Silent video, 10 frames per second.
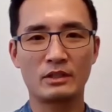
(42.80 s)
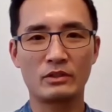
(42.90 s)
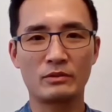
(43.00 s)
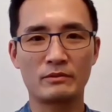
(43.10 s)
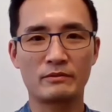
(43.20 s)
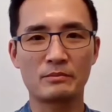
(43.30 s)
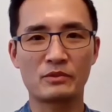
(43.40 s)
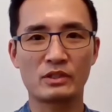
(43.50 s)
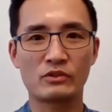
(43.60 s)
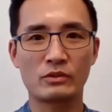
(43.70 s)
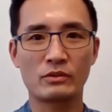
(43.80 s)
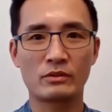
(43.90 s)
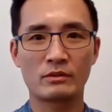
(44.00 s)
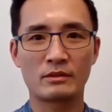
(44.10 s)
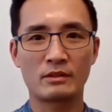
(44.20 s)
You know, from sister,
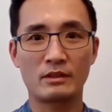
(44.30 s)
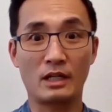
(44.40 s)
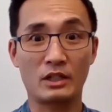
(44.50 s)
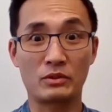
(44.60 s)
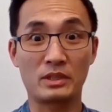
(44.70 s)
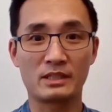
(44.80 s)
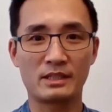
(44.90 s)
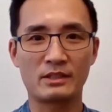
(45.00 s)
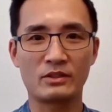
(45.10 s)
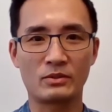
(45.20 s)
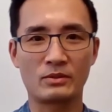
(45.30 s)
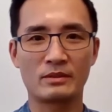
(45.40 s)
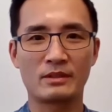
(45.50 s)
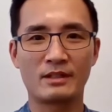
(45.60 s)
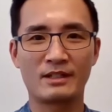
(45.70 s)
I couldn't say no.
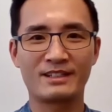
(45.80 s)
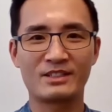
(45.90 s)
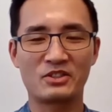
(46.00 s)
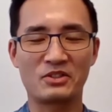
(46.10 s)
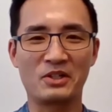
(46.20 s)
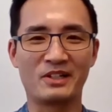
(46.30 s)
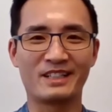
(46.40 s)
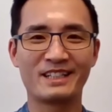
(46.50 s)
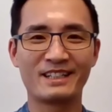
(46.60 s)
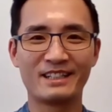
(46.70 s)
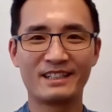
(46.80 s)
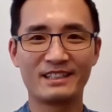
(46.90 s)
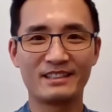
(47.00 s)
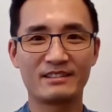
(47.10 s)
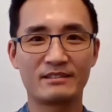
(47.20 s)
So I
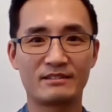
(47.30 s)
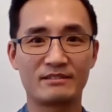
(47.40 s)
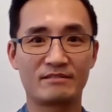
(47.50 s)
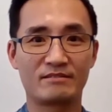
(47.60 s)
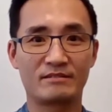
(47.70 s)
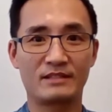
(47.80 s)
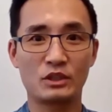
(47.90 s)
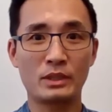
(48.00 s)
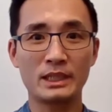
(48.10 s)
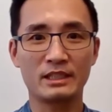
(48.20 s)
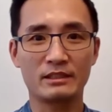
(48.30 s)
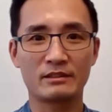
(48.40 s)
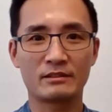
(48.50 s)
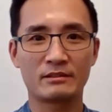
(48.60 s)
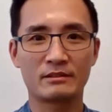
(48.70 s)
tried it.
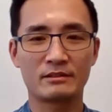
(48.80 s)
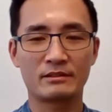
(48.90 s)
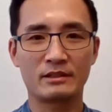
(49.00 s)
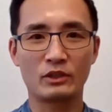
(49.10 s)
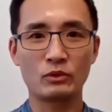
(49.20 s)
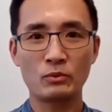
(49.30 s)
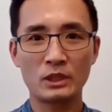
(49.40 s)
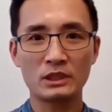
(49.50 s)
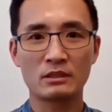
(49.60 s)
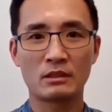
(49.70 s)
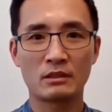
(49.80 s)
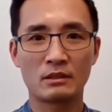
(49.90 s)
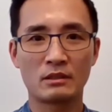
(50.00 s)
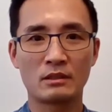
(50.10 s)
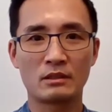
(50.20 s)
You know what?
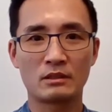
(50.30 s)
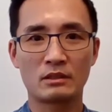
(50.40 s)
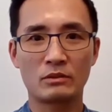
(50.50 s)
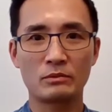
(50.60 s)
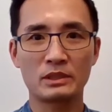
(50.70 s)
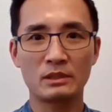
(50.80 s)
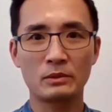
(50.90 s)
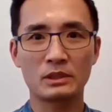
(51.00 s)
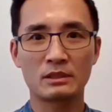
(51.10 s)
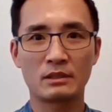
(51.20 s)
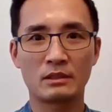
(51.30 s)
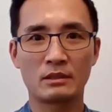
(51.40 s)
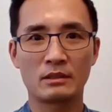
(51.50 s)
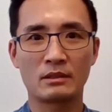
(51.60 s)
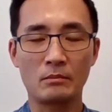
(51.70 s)
The result was
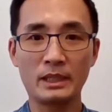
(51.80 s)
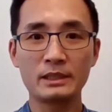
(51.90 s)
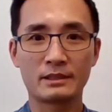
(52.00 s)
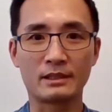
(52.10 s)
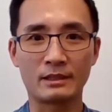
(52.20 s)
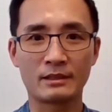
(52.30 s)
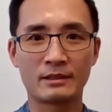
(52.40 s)
amazing.